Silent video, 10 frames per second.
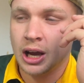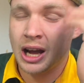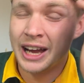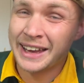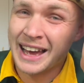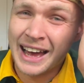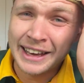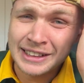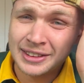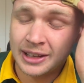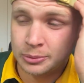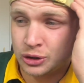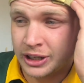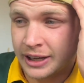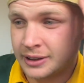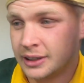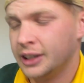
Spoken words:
I hate them together.